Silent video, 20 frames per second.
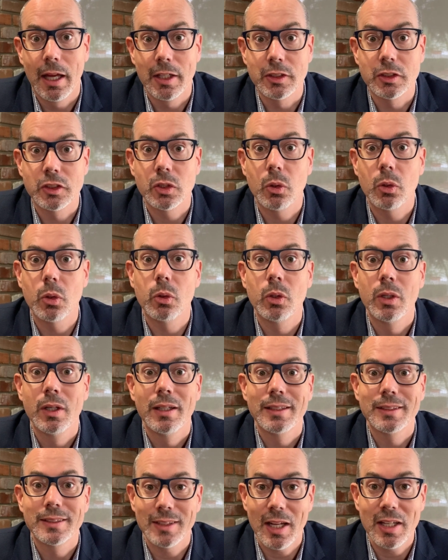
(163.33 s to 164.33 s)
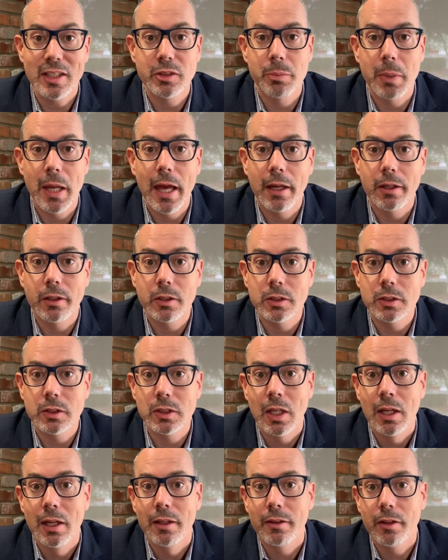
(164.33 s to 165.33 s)
So size matters.
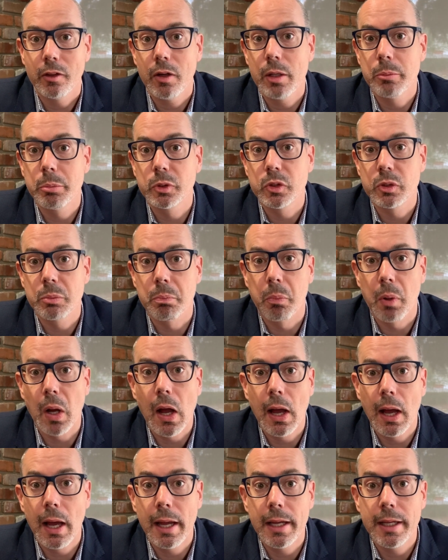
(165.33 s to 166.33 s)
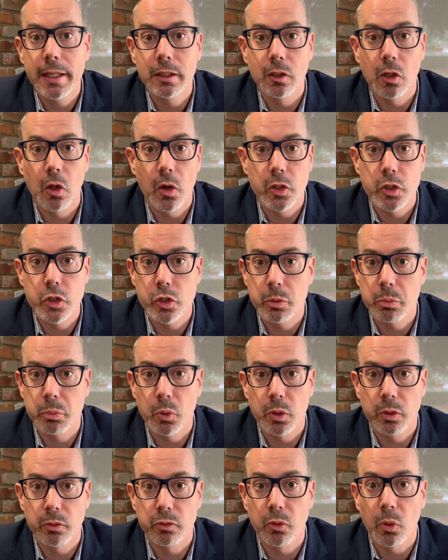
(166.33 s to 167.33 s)
They're able to buy larger
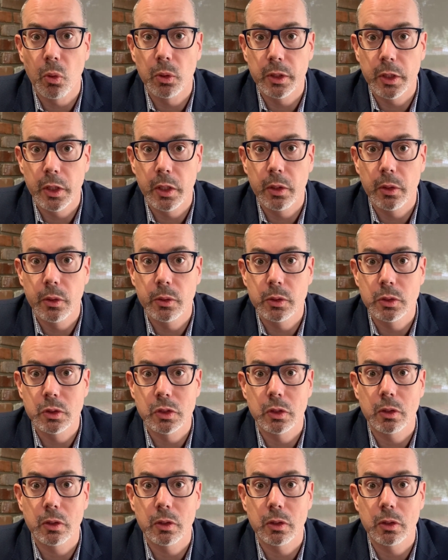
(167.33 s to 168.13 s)
portfolios.